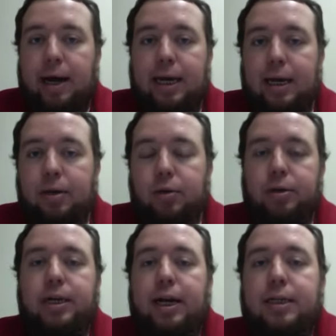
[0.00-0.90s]
in your
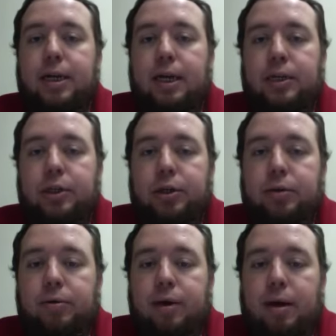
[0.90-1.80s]
text as
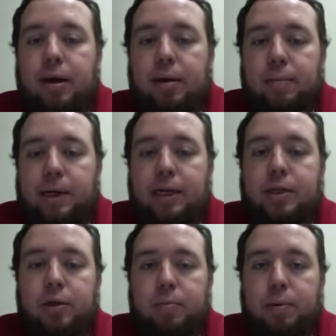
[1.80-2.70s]
you begin
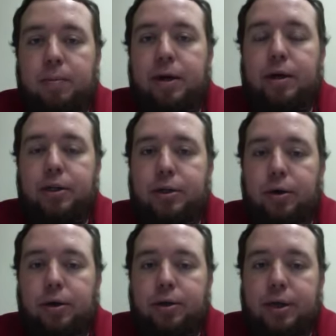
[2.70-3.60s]
to prepare to
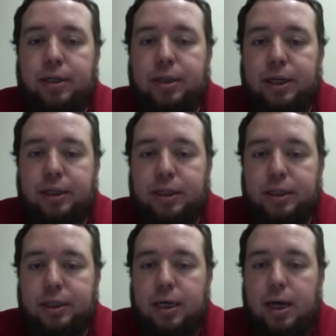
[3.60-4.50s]
start your
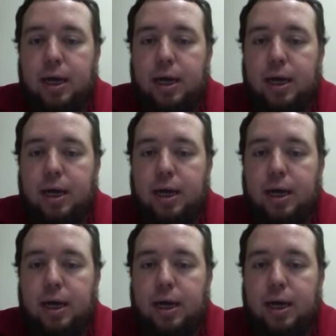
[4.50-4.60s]
translations.